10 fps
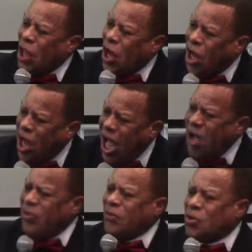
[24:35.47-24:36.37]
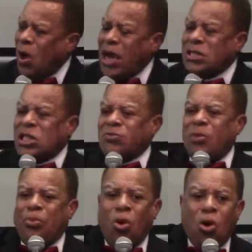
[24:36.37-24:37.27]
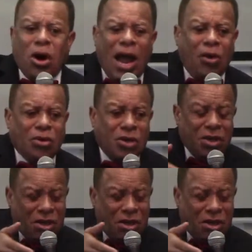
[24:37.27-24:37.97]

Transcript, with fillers: the love of Christ has been poured out